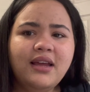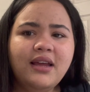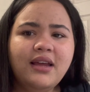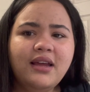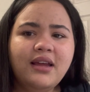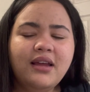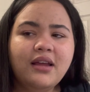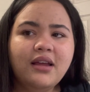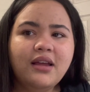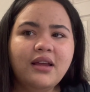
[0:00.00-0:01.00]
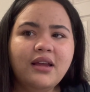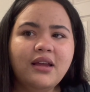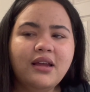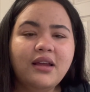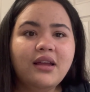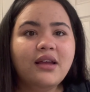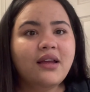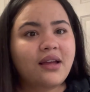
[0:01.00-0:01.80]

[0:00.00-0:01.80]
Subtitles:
[no speech]